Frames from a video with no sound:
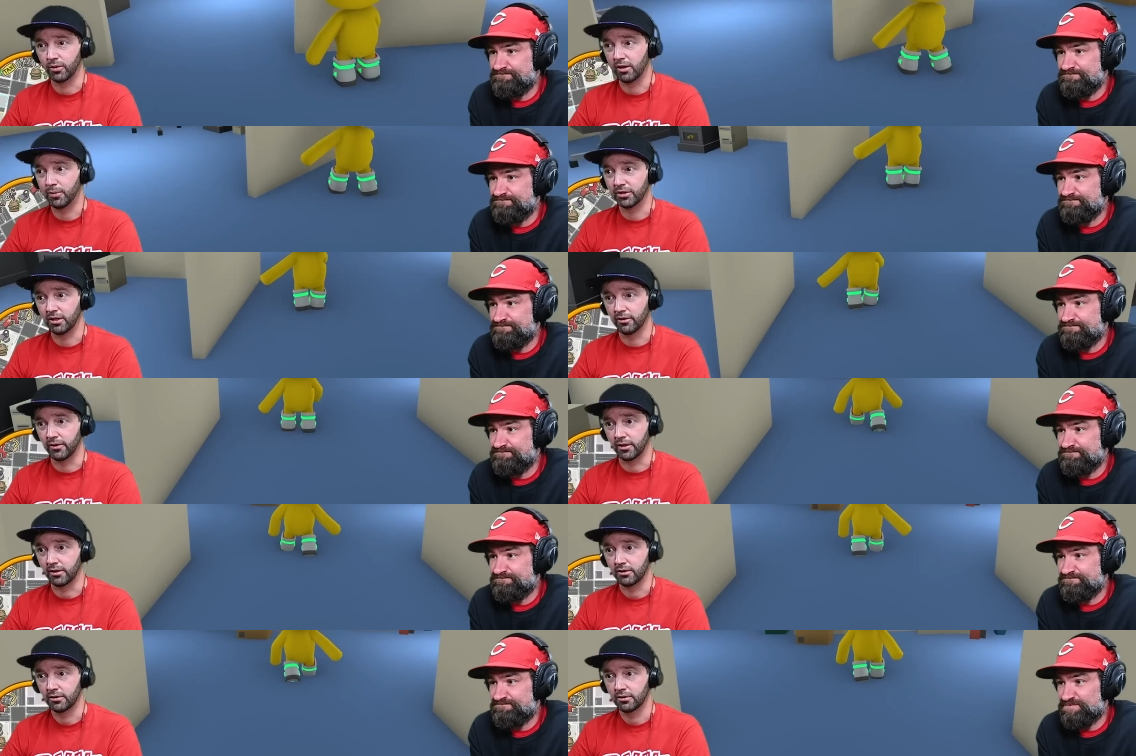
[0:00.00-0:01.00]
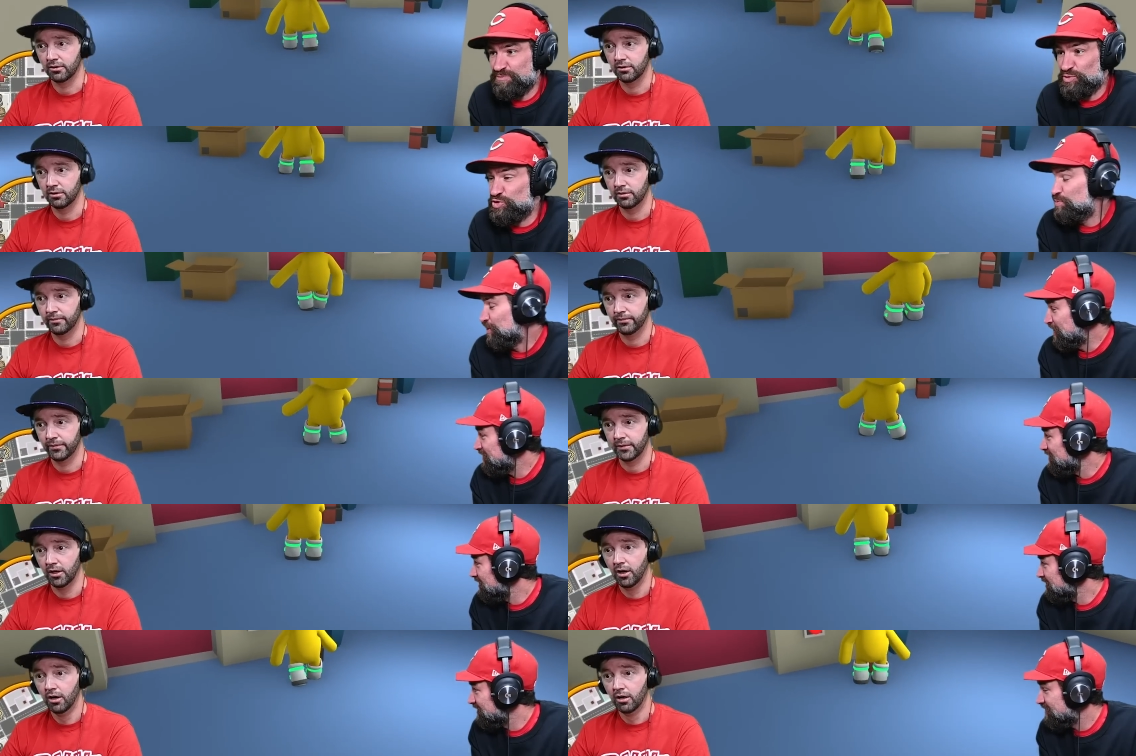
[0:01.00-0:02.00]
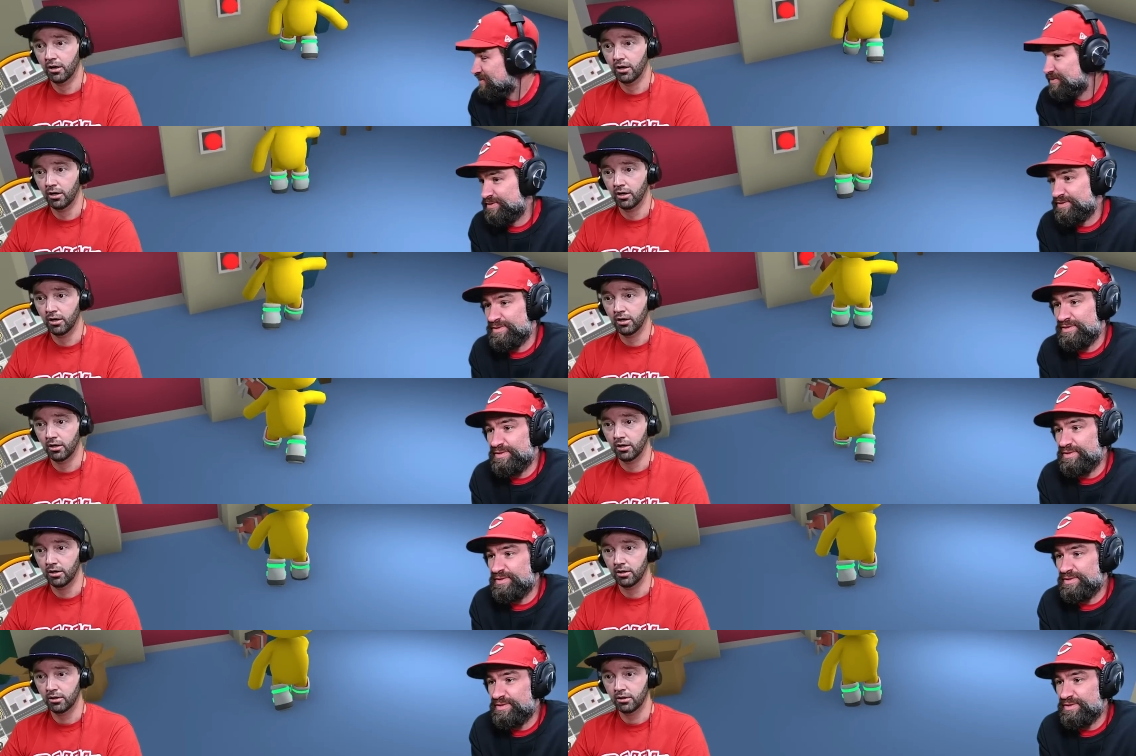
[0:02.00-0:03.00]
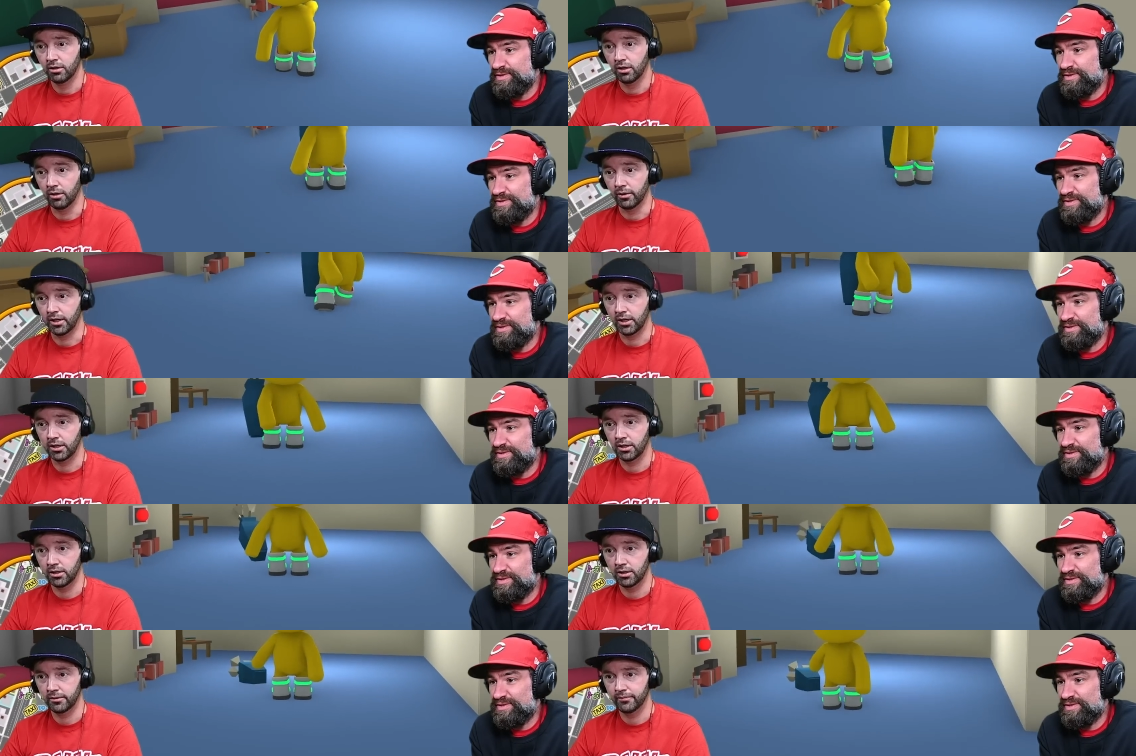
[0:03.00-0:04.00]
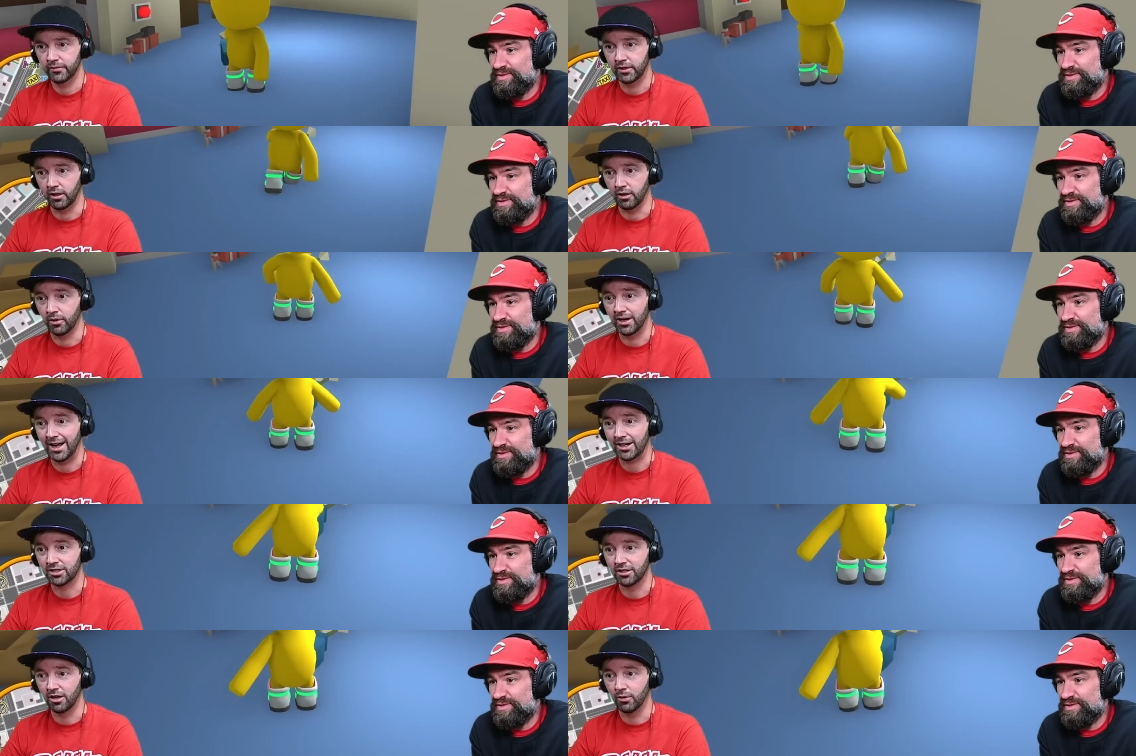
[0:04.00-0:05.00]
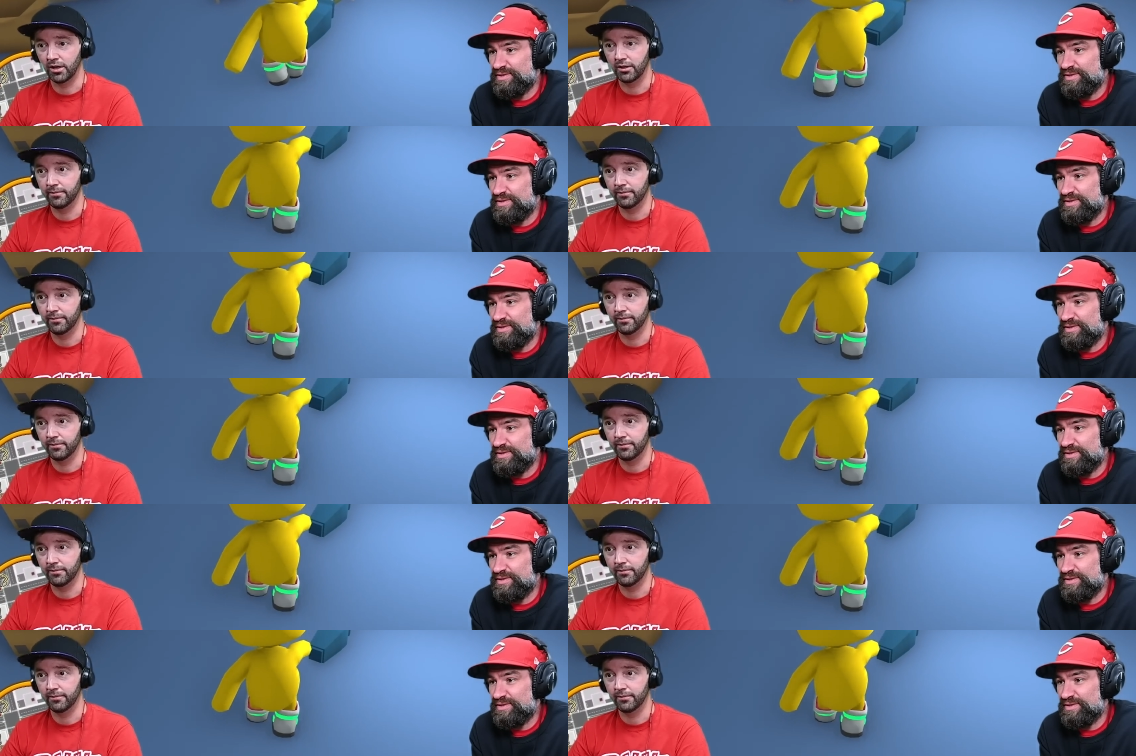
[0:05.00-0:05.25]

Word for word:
Speaker 1: Where'd I put the elevator? Where'd you put it? Oh, uh, you know what? Actually, you know what?